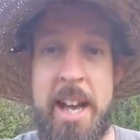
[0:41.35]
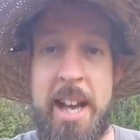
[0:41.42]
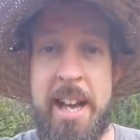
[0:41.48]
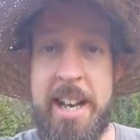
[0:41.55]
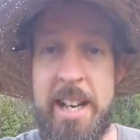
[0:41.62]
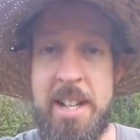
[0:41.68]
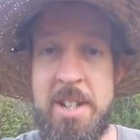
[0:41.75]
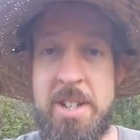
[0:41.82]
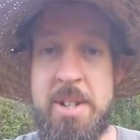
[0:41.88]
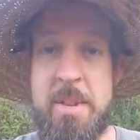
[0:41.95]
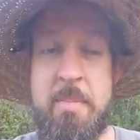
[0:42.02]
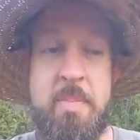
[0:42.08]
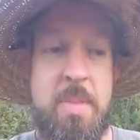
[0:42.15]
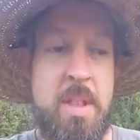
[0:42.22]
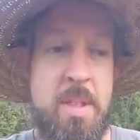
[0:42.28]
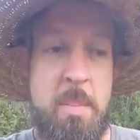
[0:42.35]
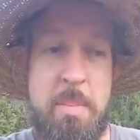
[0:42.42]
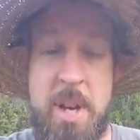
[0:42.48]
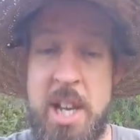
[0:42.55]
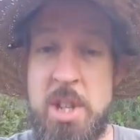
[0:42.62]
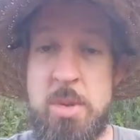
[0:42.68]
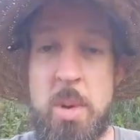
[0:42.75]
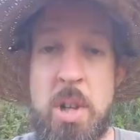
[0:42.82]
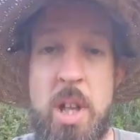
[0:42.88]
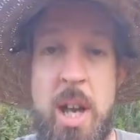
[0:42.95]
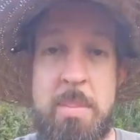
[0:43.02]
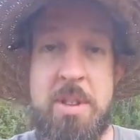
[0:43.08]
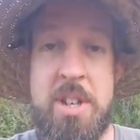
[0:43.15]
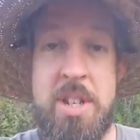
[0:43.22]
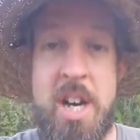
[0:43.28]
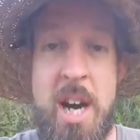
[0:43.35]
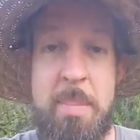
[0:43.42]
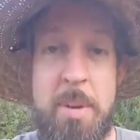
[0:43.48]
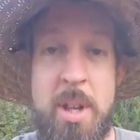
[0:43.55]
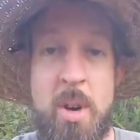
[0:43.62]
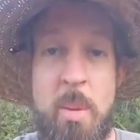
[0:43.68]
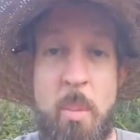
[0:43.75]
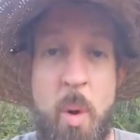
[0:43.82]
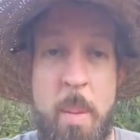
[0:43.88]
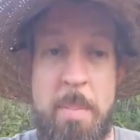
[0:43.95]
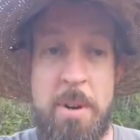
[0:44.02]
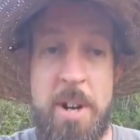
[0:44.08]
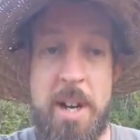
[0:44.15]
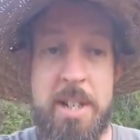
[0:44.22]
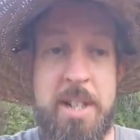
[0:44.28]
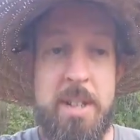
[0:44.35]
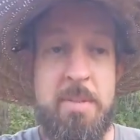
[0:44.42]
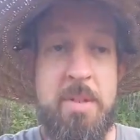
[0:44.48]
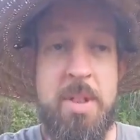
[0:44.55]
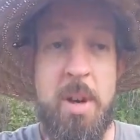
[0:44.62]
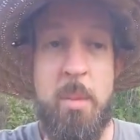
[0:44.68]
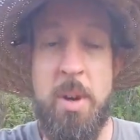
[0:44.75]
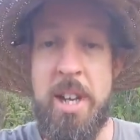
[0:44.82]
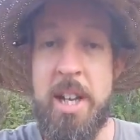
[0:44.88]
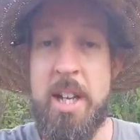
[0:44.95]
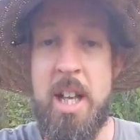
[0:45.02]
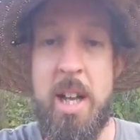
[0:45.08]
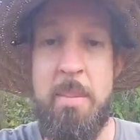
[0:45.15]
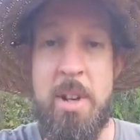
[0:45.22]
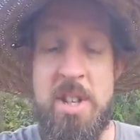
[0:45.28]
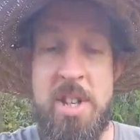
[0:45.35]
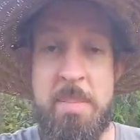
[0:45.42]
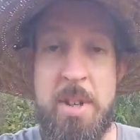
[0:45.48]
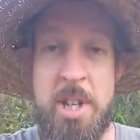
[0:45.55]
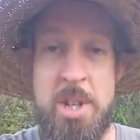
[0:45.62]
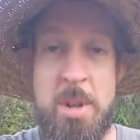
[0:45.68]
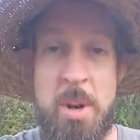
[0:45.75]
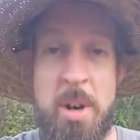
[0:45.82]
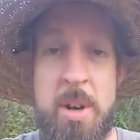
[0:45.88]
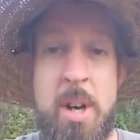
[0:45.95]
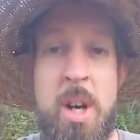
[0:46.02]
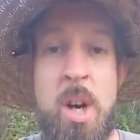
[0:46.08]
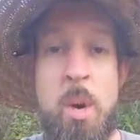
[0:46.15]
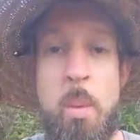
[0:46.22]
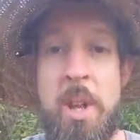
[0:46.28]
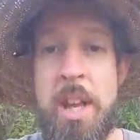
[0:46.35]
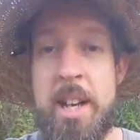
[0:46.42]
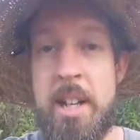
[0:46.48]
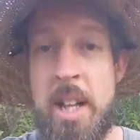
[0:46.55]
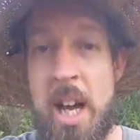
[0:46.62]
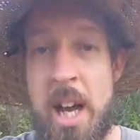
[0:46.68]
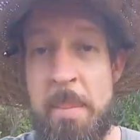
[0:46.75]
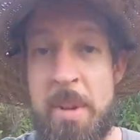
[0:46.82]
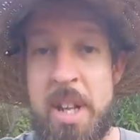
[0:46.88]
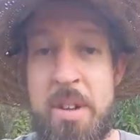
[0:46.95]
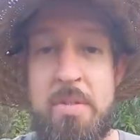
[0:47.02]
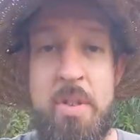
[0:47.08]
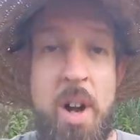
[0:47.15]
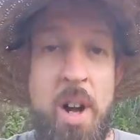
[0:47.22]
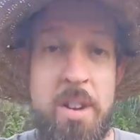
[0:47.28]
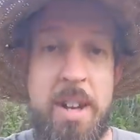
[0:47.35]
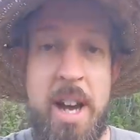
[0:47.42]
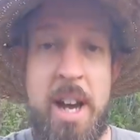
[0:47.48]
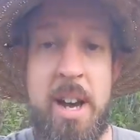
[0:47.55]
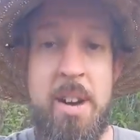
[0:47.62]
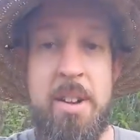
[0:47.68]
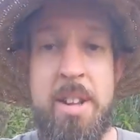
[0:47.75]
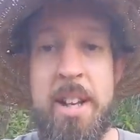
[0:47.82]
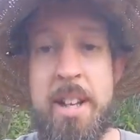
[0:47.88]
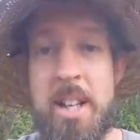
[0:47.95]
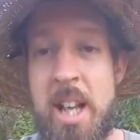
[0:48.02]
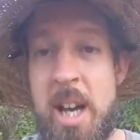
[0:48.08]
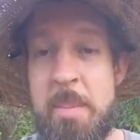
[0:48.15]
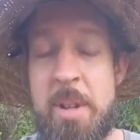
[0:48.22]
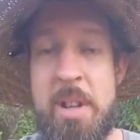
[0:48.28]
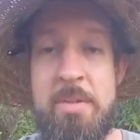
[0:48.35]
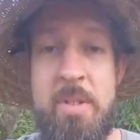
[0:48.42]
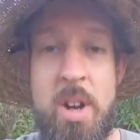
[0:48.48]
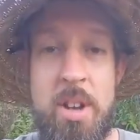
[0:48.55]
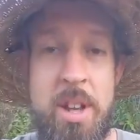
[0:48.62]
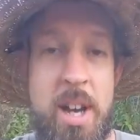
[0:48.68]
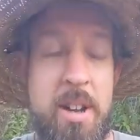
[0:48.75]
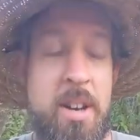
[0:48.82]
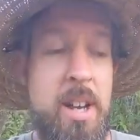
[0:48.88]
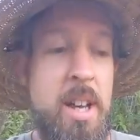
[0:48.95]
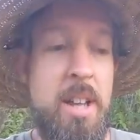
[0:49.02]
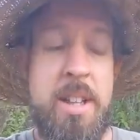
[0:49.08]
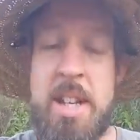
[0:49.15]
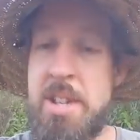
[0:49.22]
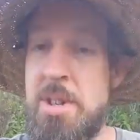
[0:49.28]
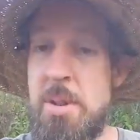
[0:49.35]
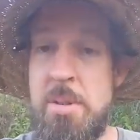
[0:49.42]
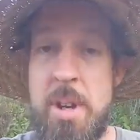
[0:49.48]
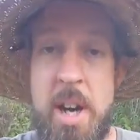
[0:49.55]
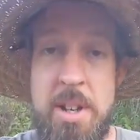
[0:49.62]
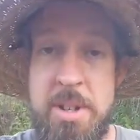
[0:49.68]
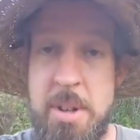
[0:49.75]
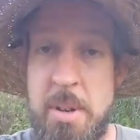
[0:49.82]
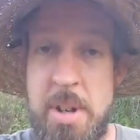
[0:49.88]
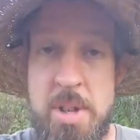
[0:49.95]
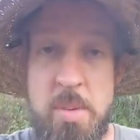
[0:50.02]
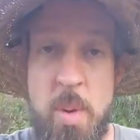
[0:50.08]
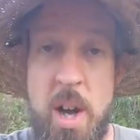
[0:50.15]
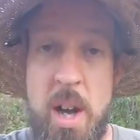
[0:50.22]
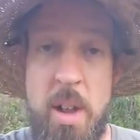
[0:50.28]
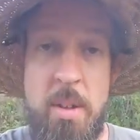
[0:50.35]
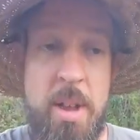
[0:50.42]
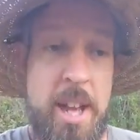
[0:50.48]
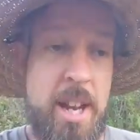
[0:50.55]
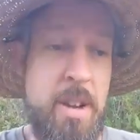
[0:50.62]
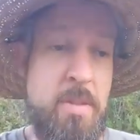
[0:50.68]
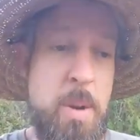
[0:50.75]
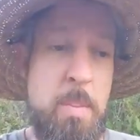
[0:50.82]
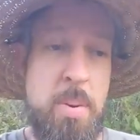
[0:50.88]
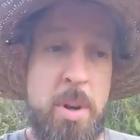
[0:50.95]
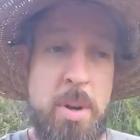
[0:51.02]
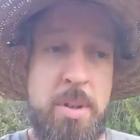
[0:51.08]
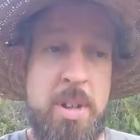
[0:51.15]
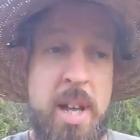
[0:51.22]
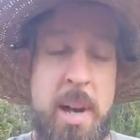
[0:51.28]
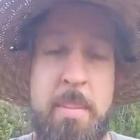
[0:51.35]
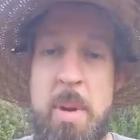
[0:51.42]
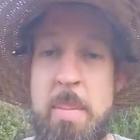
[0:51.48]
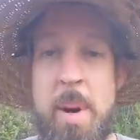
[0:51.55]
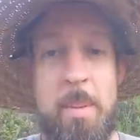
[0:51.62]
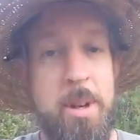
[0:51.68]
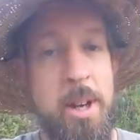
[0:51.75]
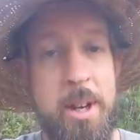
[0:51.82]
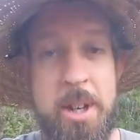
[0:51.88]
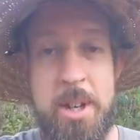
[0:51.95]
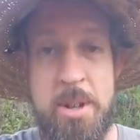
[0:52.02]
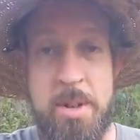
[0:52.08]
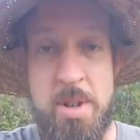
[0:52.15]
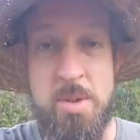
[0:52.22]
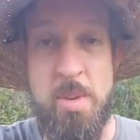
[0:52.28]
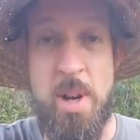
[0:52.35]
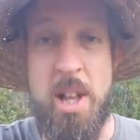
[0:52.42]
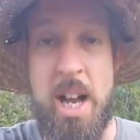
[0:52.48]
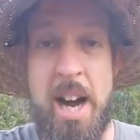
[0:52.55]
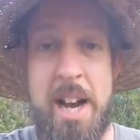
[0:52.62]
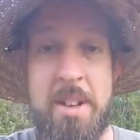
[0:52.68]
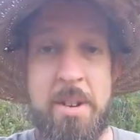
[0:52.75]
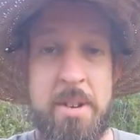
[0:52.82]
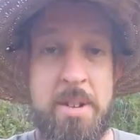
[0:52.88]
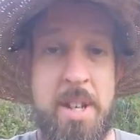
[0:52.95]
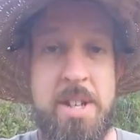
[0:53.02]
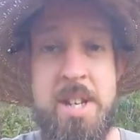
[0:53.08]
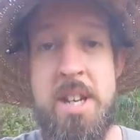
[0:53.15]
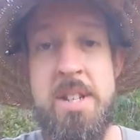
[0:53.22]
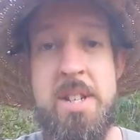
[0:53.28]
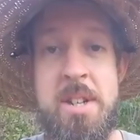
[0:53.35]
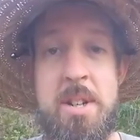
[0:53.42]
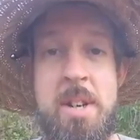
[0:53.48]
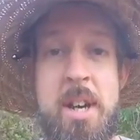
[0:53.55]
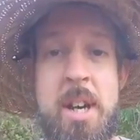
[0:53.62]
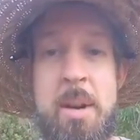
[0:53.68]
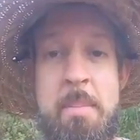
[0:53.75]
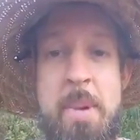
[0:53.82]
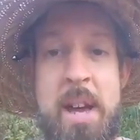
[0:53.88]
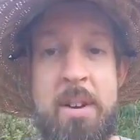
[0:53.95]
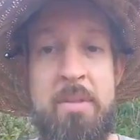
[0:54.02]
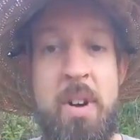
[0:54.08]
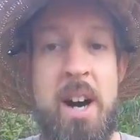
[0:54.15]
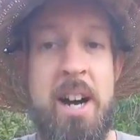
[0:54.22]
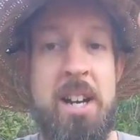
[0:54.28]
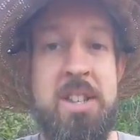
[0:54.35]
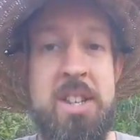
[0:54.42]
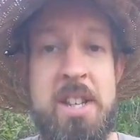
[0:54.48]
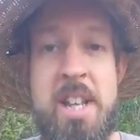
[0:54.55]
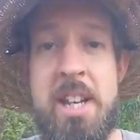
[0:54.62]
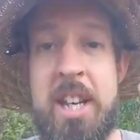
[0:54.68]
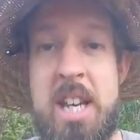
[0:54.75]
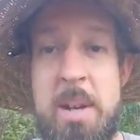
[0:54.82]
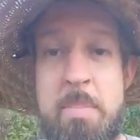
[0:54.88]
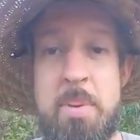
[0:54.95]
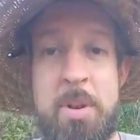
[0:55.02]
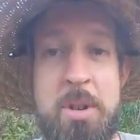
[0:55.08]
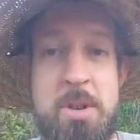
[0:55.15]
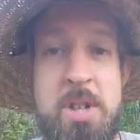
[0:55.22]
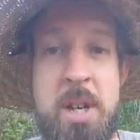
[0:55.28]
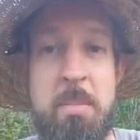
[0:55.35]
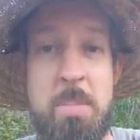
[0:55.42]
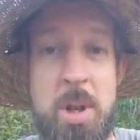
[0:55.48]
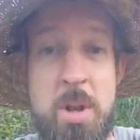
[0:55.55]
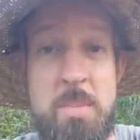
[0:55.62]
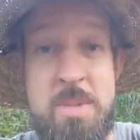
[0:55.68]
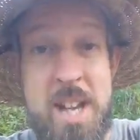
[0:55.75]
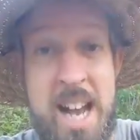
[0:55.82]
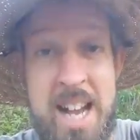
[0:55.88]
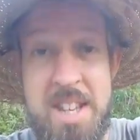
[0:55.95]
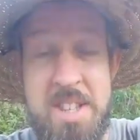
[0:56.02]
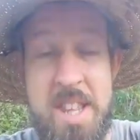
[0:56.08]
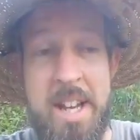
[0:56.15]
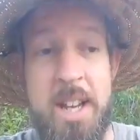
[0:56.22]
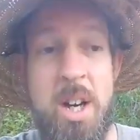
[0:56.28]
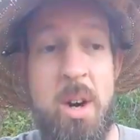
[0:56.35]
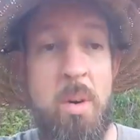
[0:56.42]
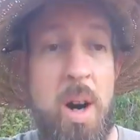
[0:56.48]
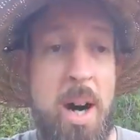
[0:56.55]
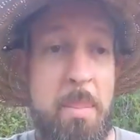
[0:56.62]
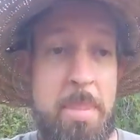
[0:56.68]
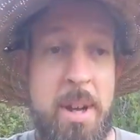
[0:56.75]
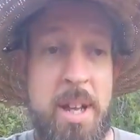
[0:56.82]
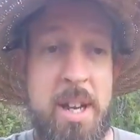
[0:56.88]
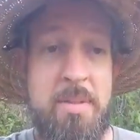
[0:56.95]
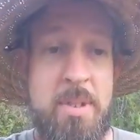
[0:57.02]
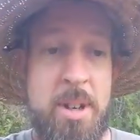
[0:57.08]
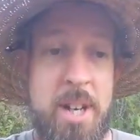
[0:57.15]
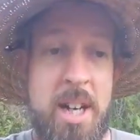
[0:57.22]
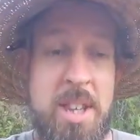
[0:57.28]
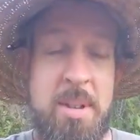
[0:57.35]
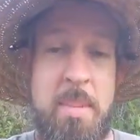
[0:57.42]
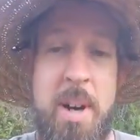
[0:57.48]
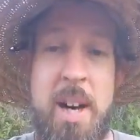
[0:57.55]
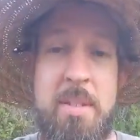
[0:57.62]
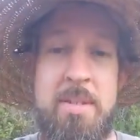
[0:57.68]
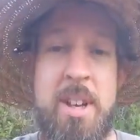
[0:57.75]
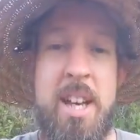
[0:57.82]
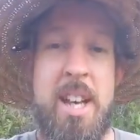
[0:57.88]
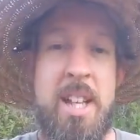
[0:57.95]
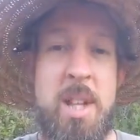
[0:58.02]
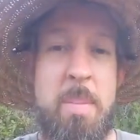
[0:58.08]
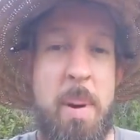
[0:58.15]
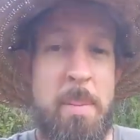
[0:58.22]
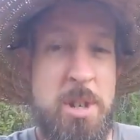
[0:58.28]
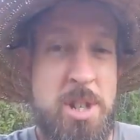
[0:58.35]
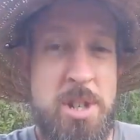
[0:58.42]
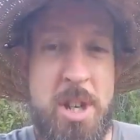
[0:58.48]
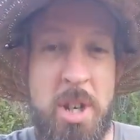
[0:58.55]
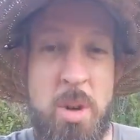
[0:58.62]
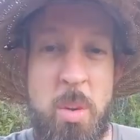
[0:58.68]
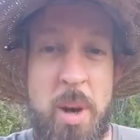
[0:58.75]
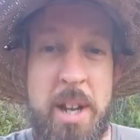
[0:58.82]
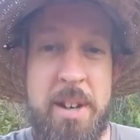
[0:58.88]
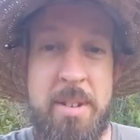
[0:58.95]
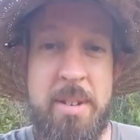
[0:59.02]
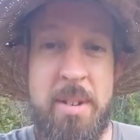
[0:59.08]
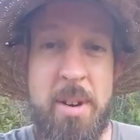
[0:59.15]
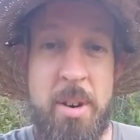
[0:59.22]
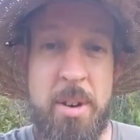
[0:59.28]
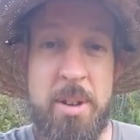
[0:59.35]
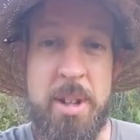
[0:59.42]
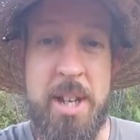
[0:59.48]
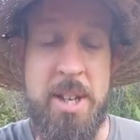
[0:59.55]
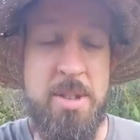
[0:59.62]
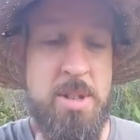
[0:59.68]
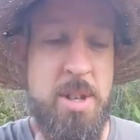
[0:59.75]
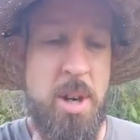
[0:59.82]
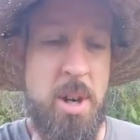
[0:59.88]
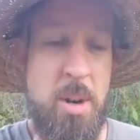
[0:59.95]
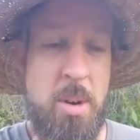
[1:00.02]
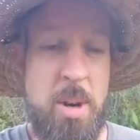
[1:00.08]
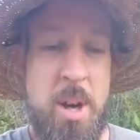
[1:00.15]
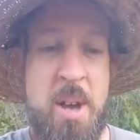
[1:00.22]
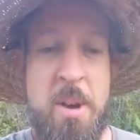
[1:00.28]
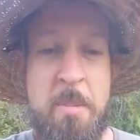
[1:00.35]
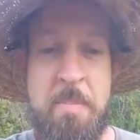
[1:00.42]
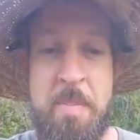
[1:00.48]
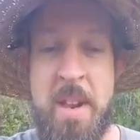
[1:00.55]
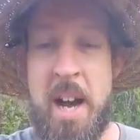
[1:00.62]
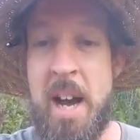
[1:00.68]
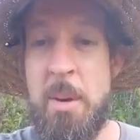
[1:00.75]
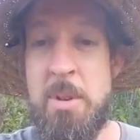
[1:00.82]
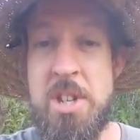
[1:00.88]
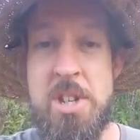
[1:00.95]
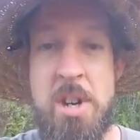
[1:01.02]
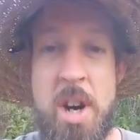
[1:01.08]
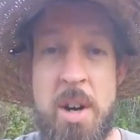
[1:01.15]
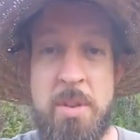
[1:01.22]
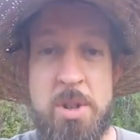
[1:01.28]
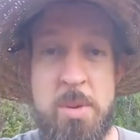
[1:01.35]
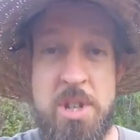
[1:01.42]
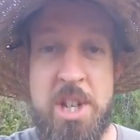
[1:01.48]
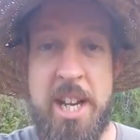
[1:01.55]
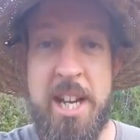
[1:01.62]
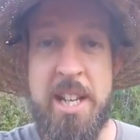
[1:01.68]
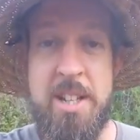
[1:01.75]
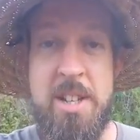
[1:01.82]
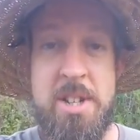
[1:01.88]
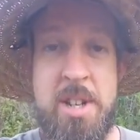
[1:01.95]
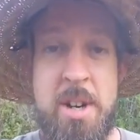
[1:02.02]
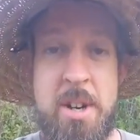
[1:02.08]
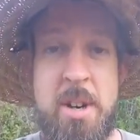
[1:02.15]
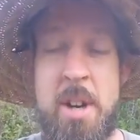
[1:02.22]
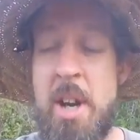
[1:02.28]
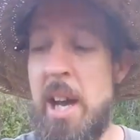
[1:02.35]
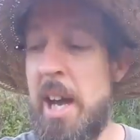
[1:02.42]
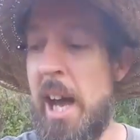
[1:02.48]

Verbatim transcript: And the beans would climb to the top and they were more productive than when they climb on something short. When they climb and they fall down and they climb and they fall down, they do not do as well. And if you prune them, they're probably not gonna do as well either. They tend to make vines and then keep producing blooms as they go up. And if you cut them off, they're probably just gonna quit early. So I would just harvest what you can this year.